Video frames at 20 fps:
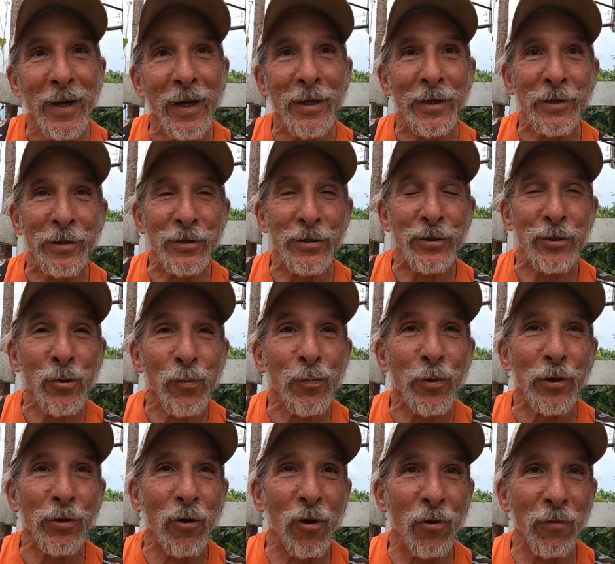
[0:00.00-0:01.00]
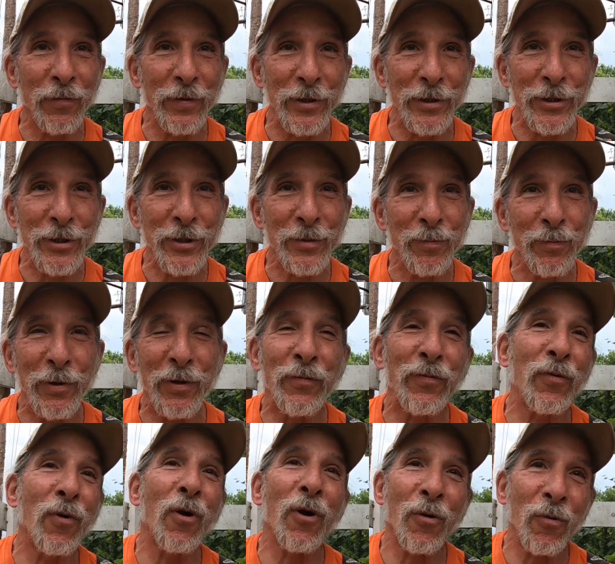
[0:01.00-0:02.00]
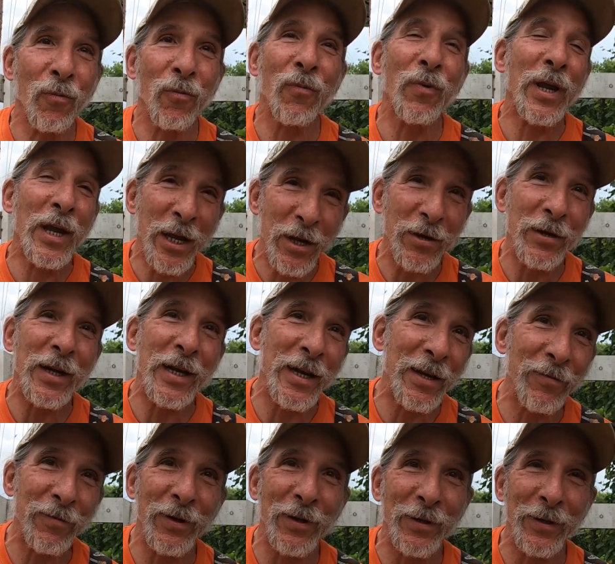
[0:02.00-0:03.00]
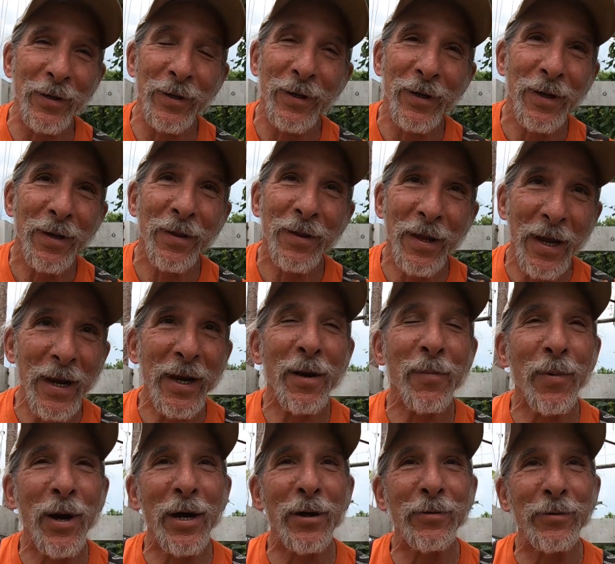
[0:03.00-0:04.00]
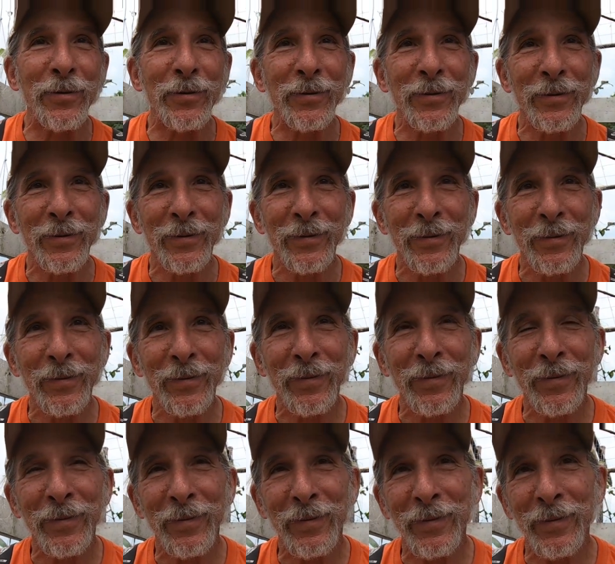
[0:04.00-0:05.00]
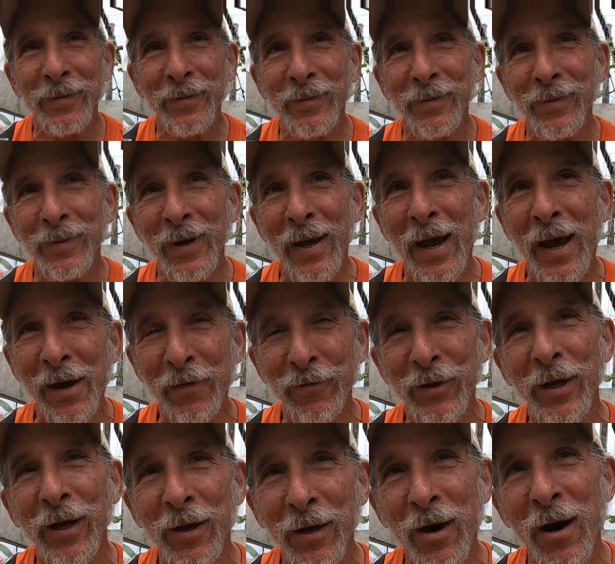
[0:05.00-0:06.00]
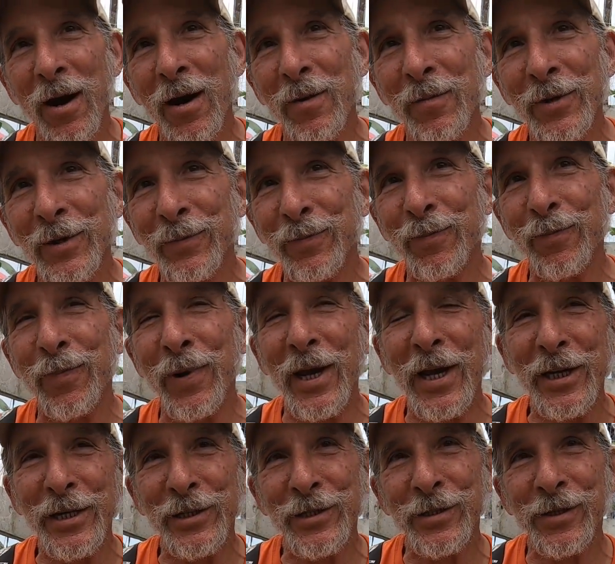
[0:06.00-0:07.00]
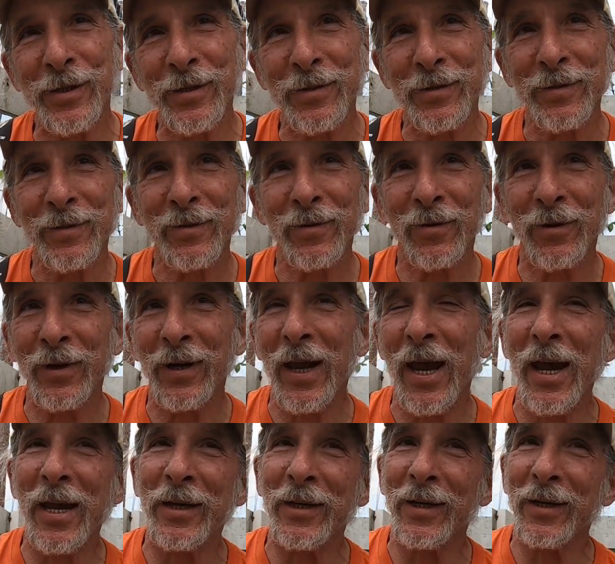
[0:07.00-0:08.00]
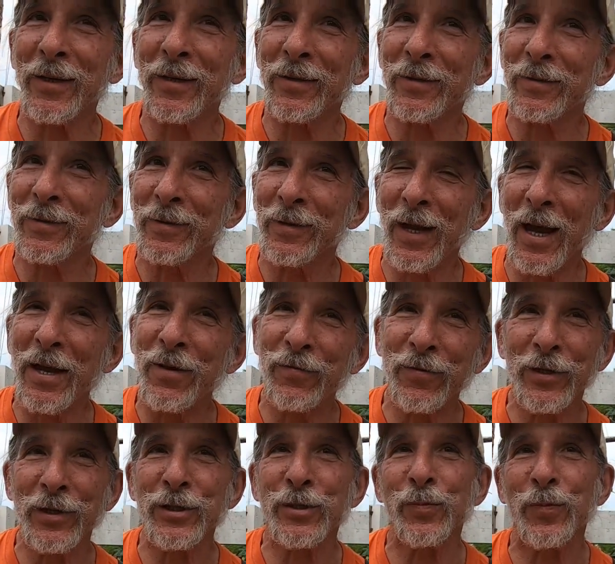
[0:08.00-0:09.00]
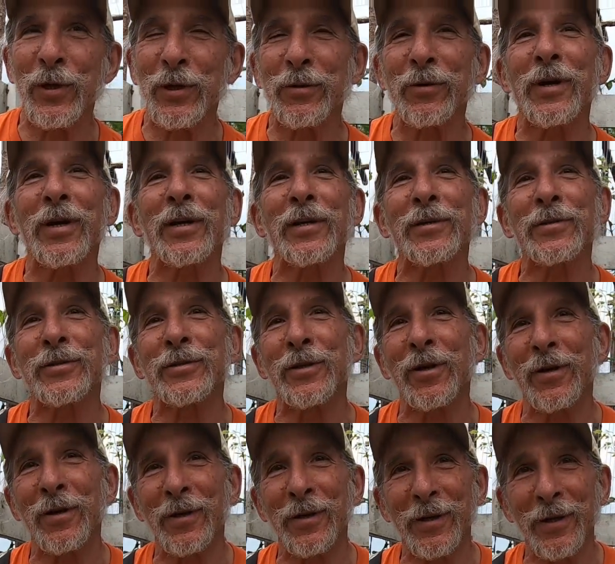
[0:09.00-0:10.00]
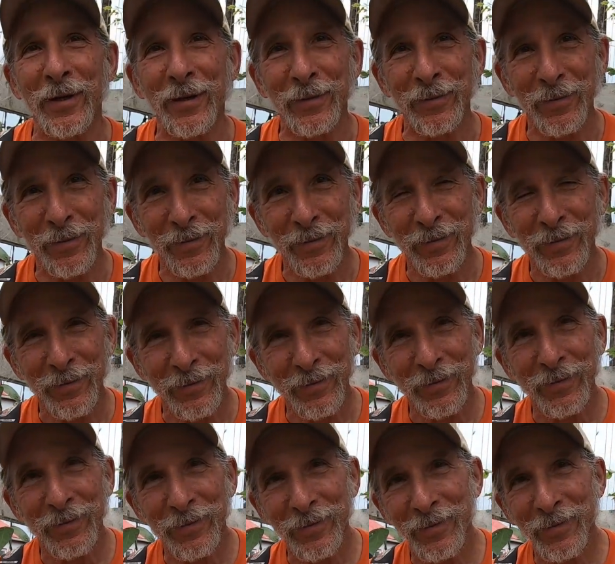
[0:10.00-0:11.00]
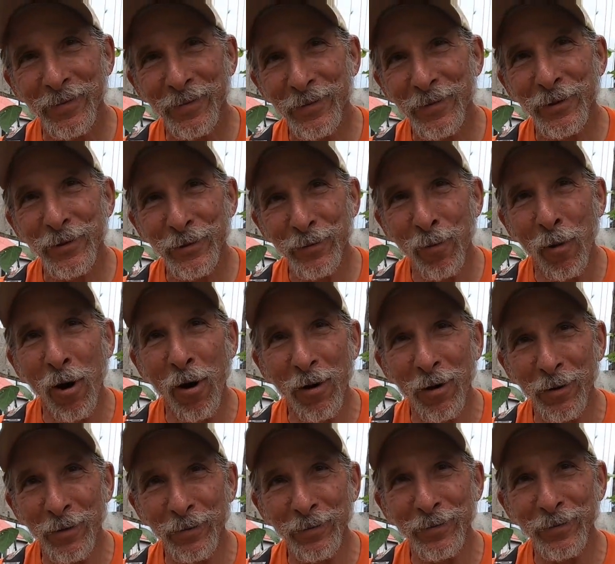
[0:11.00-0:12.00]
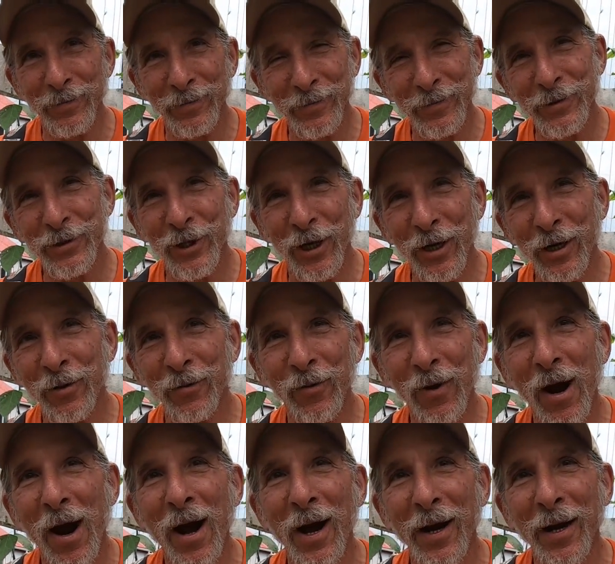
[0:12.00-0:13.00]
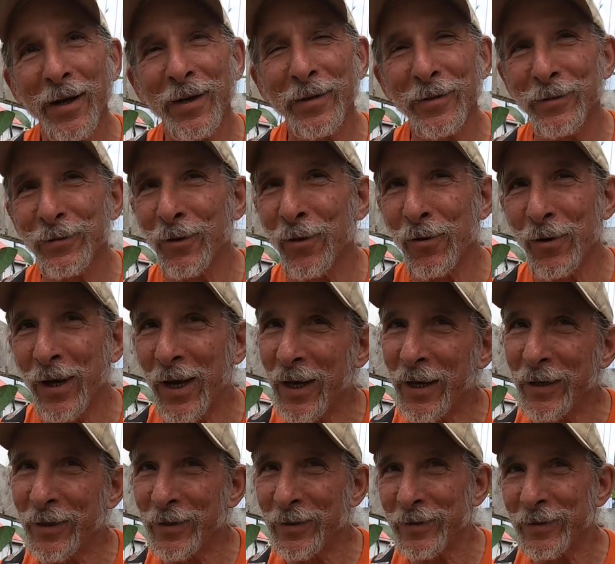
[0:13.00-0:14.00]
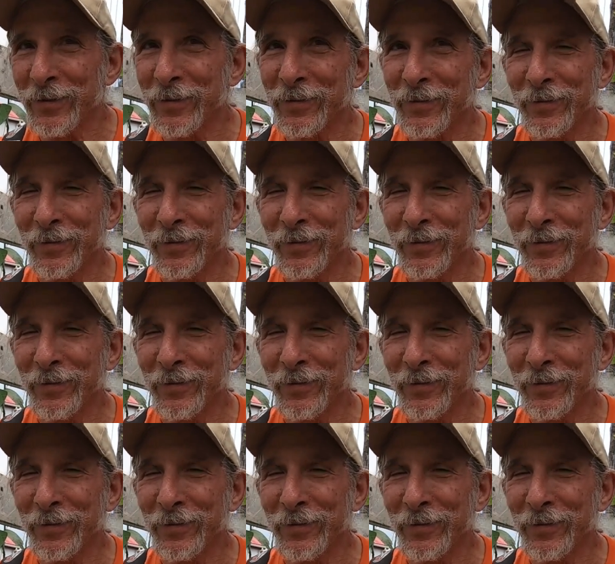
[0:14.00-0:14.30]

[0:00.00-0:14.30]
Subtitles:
in a supernovas before we could even think about having a carbon-based organic life experience on a small chunk of rock located